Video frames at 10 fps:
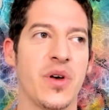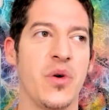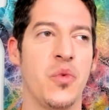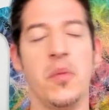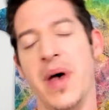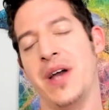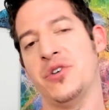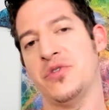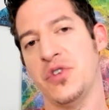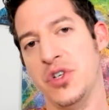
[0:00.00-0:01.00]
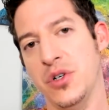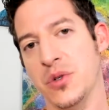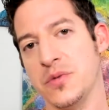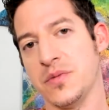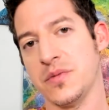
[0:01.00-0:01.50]
what matters for
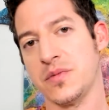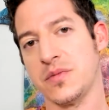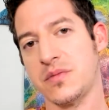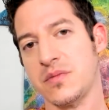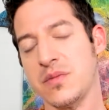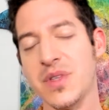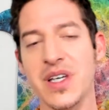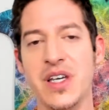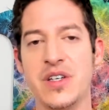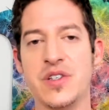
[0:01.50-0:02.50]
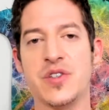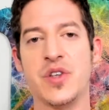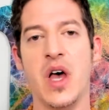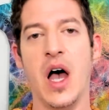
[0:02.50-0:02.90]
you is